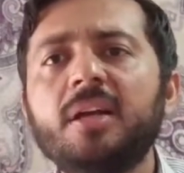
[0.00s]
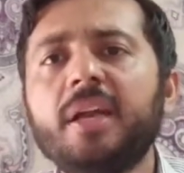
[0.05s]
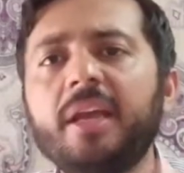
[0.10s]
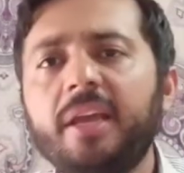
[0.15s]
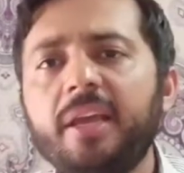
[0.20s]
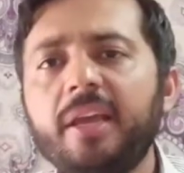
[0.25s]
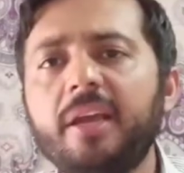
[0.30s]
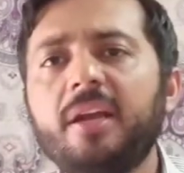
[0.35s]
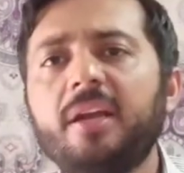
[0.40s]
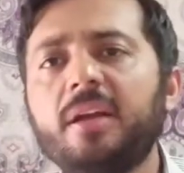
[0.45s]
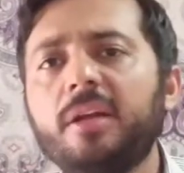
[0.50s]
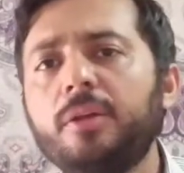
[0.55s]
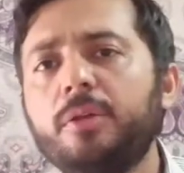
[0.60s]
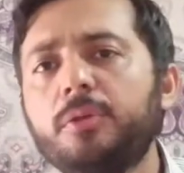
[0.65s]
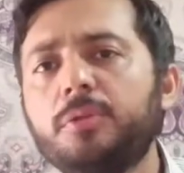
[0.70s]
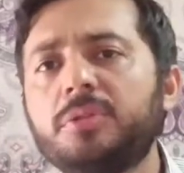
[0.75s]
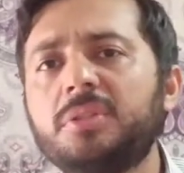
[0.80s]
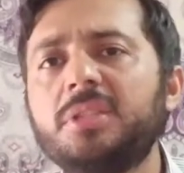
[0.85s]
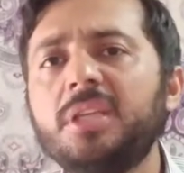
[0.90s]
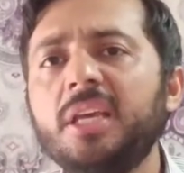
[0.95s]
Here
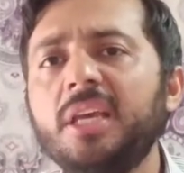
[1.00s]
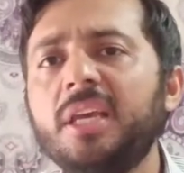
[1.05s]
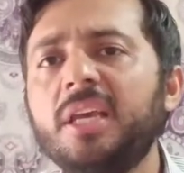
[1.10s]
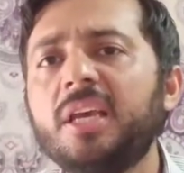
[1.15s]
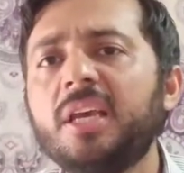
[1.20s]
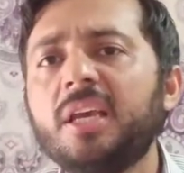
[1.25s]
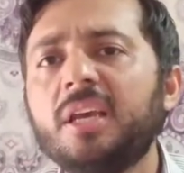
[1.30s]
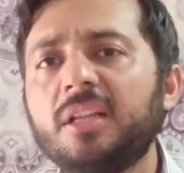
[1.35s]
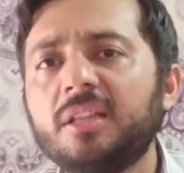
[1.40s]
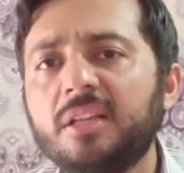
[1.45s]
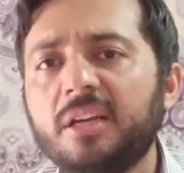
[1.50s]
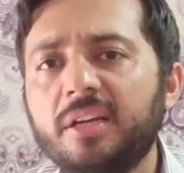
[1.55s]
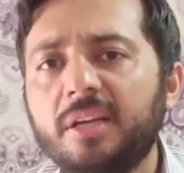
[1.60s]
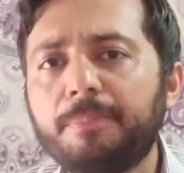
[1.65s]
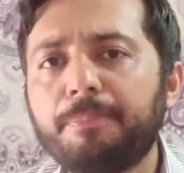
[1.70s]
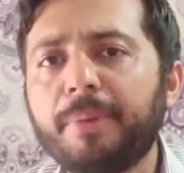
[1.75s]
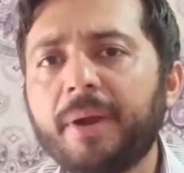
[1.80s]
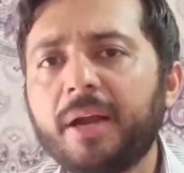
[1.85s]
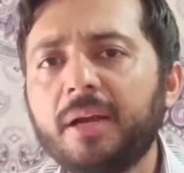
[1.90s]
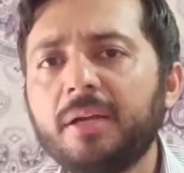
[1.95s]
you see the
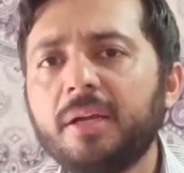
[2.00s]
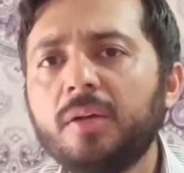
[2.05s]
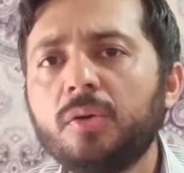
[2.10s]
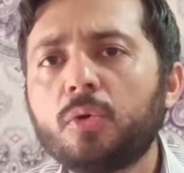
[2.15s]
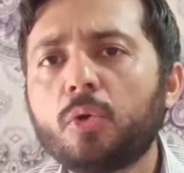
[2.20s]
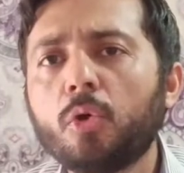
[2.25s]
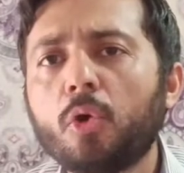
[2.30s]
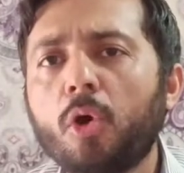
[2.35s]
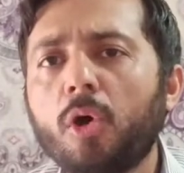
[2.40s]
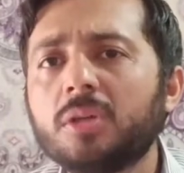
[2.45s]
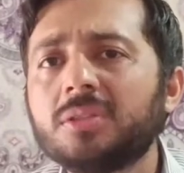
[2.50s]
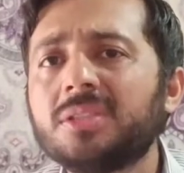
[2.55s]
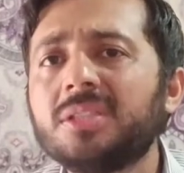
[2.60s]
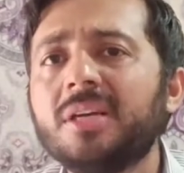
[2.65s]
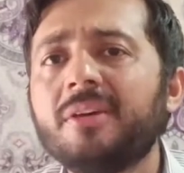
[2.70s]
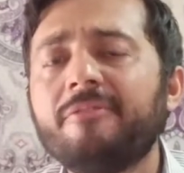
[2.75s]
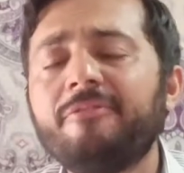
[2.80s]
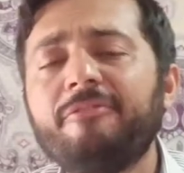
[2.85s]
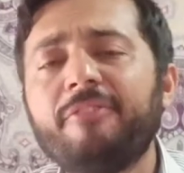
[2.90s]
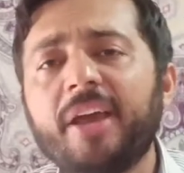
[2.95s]
dependent clause,
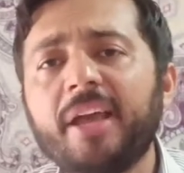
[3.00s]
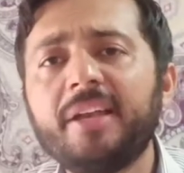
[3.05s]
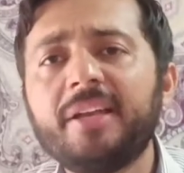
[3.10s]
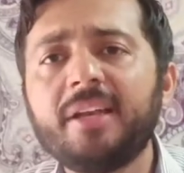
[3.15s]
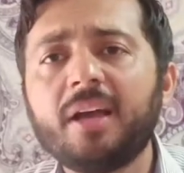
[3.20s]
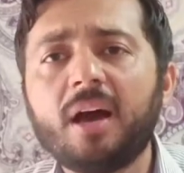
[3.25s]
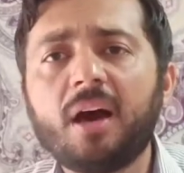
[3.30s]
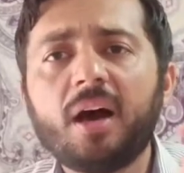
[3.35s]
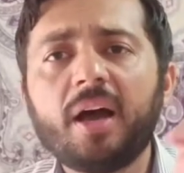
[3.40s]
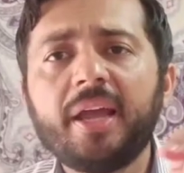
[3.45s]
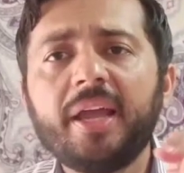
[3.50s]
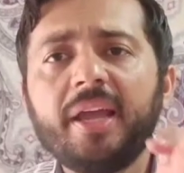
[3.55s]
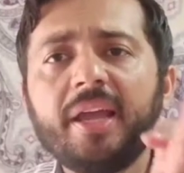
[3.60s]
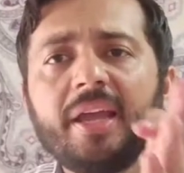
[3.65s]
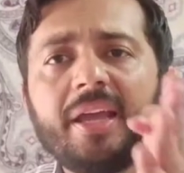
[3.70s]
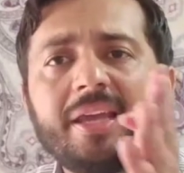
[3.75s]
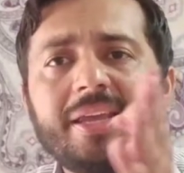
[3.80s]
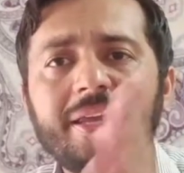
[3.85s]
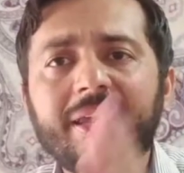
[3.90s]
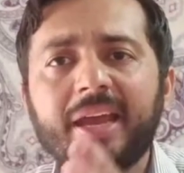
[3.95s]
when I
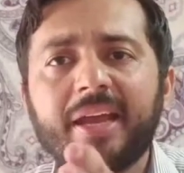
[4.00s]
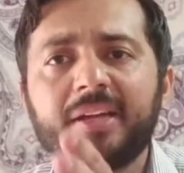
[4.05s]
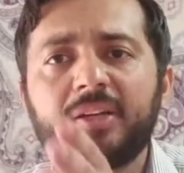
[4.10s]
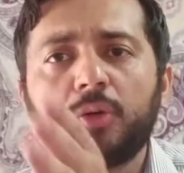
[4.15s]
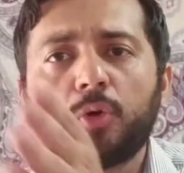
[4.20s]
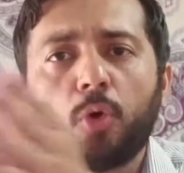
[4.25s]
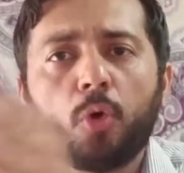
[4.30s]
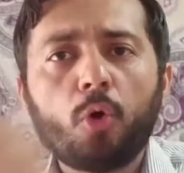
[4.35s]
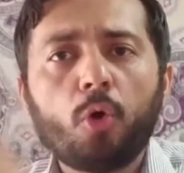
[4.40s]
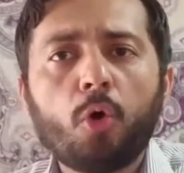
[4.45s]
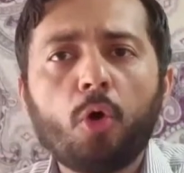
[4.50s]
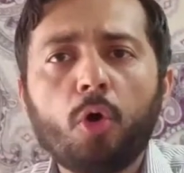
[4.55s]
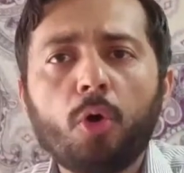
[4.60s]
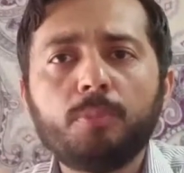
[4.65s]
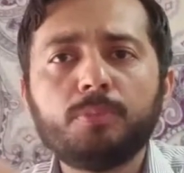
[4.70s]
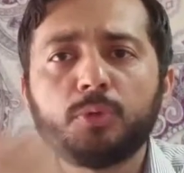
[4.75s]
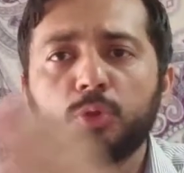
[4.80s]
get home.